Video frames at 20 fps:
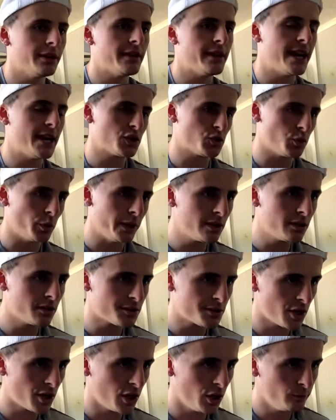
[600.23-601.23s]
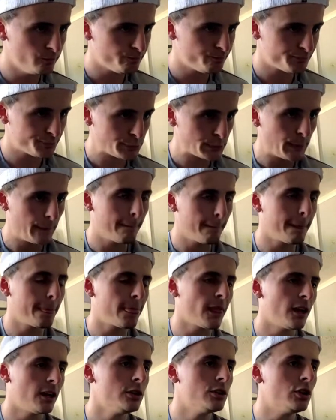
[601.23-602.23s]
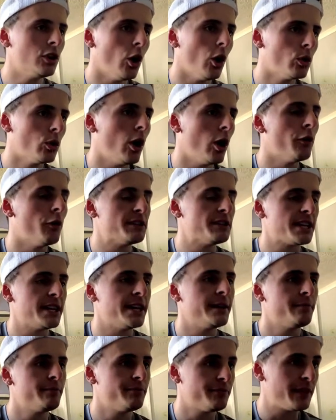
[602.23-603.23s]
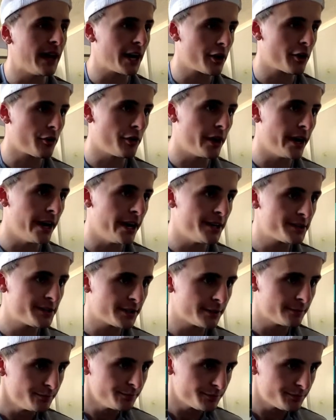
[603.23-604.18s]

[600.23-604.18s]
in the next week or so. Gold, obviously, that creates,